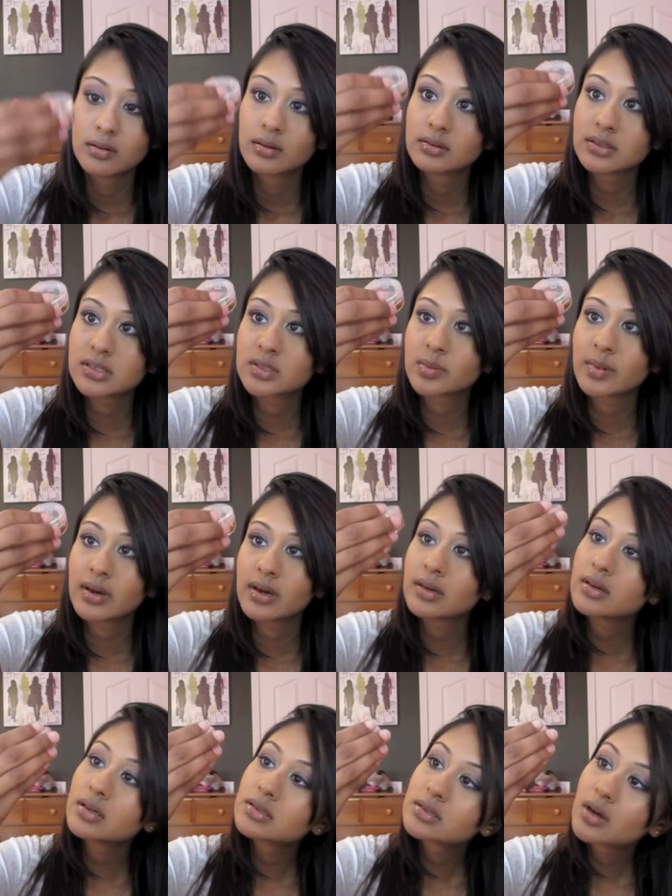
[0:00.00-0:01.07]
This
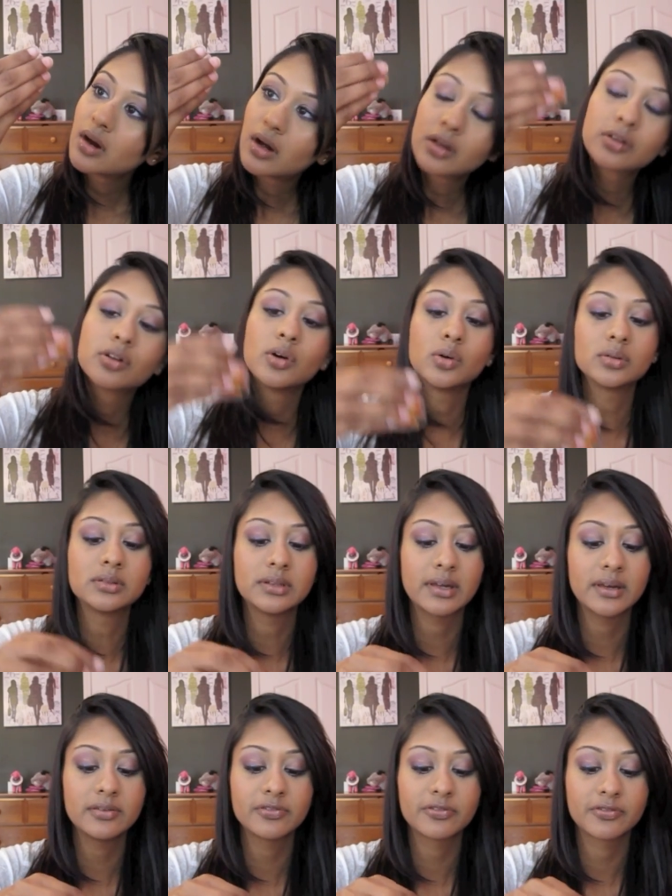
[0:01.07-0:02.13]
one is called Gold
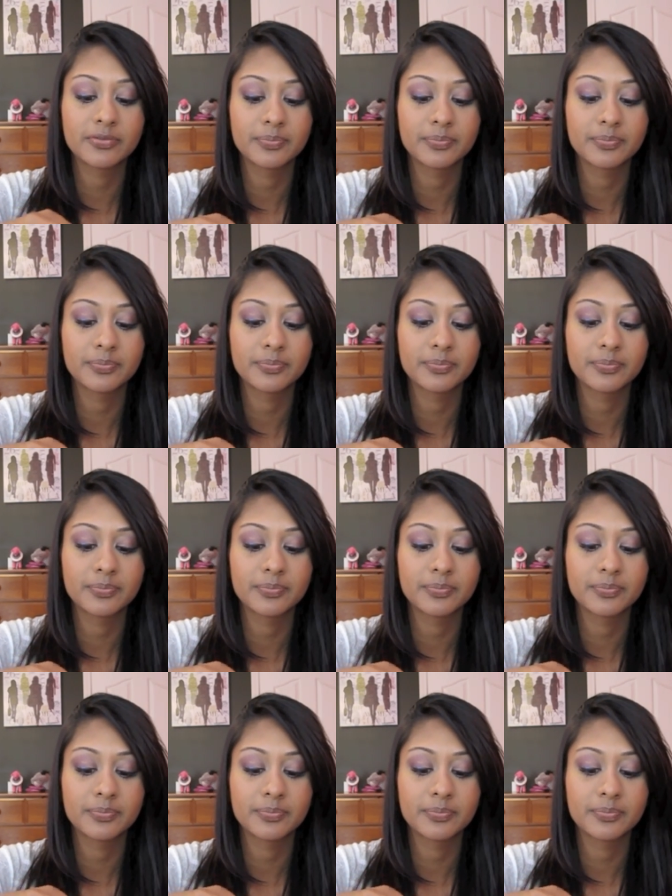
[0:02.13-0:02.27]
Leaf.